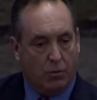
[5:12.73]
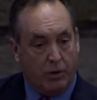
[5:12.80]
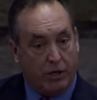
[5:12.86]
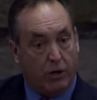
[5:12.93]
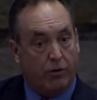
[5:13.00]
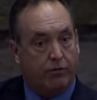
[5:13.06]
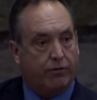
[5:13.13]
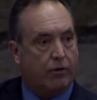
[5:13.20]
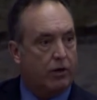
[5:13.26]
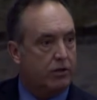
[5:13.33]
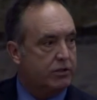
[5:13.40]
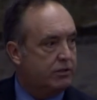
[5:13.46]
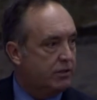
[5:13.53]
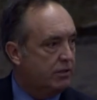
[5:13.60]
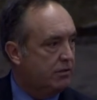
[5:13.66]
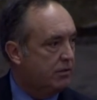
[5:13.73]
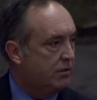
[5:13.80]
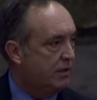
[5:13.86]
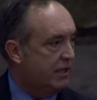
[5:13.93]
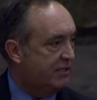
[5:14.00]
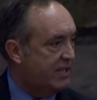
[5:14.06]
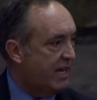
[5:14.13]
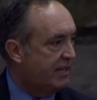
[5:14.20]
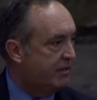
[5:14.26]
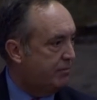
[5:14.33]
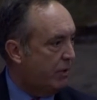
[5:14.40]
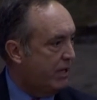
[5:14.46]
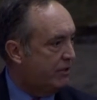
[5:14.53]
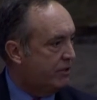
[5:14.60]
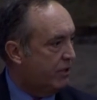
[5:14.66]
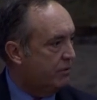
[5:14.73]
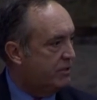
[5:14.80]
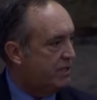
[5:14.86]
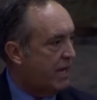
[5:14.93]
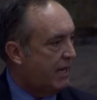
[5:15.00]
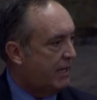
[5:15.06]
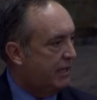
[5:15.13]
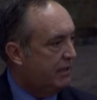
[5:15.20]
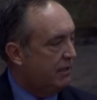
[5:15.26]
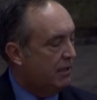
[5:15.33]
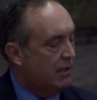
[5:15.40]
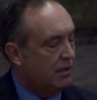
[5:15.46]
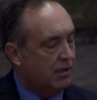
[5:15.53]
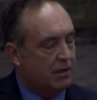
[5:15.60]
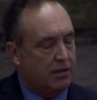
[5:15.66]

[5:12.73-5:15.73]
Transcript: We go first, the executive branch goes second,